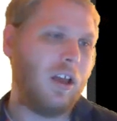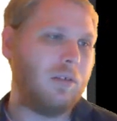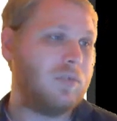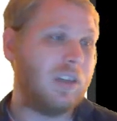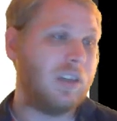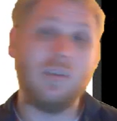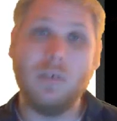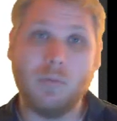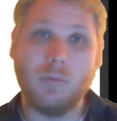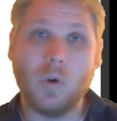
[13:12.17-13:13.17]
stay tuned,
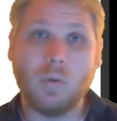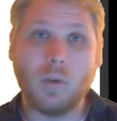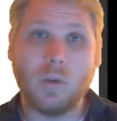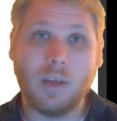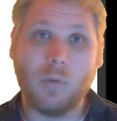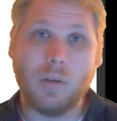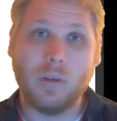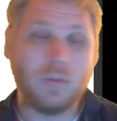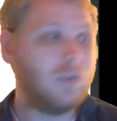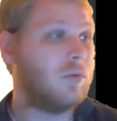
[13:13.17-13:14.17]
and we'll get more of
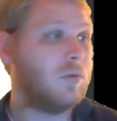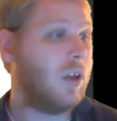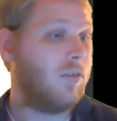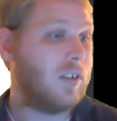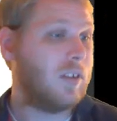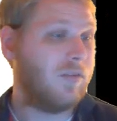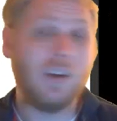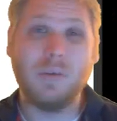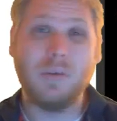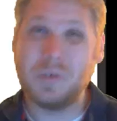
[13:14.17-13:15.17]
them to you. If this
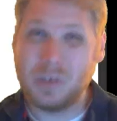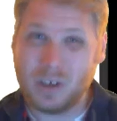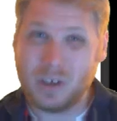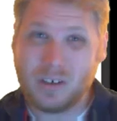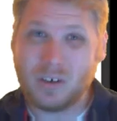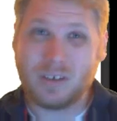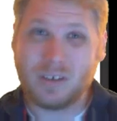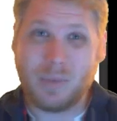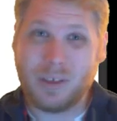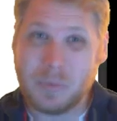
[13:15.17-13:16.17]
video was good, go ahead and
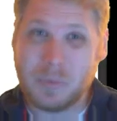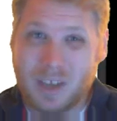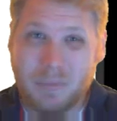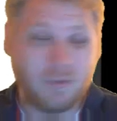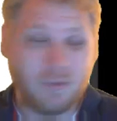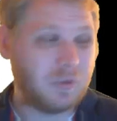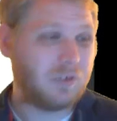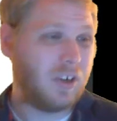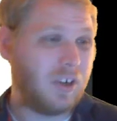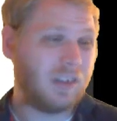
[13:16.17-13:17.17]
give me a thumbs up. If it was
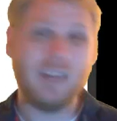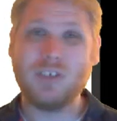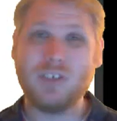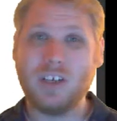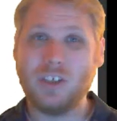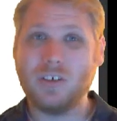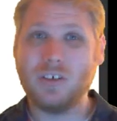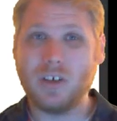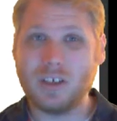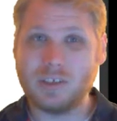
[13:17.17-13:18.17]
great, life-changing, go
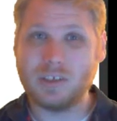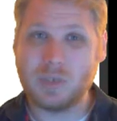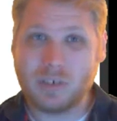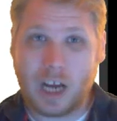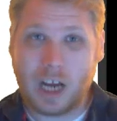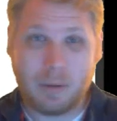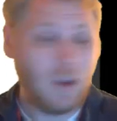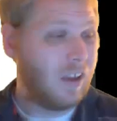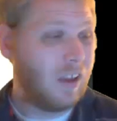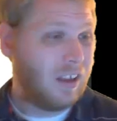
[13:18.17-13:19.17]
ahead and subscribe.
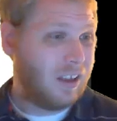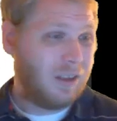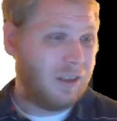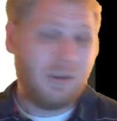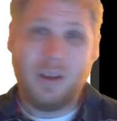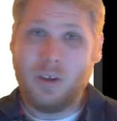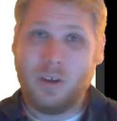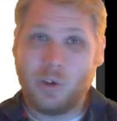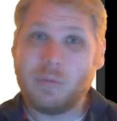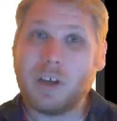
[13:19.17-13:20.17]

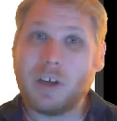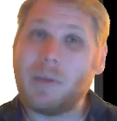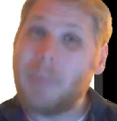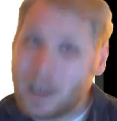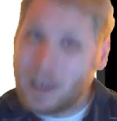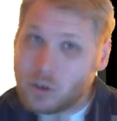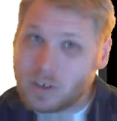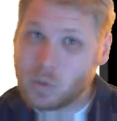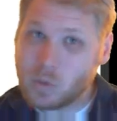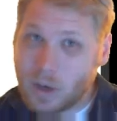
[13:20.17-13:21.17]
You can become my patron
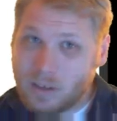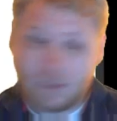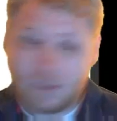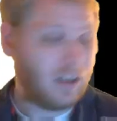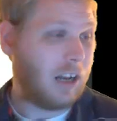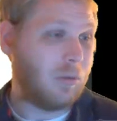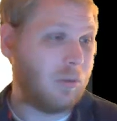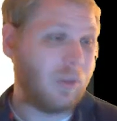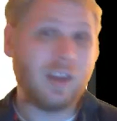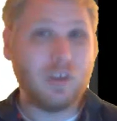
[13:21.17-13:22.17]
as well, and I will
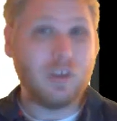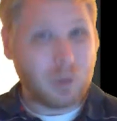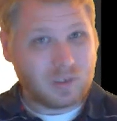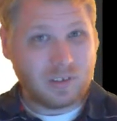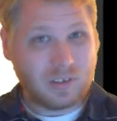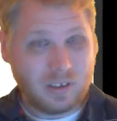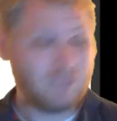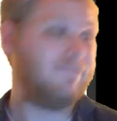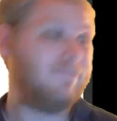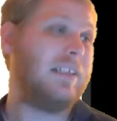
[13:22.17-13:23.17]
thank you personally,
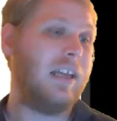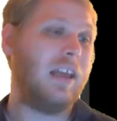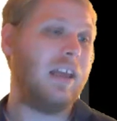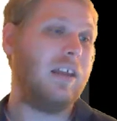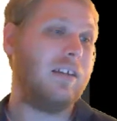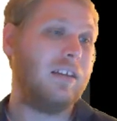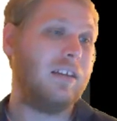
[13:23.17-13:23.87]
and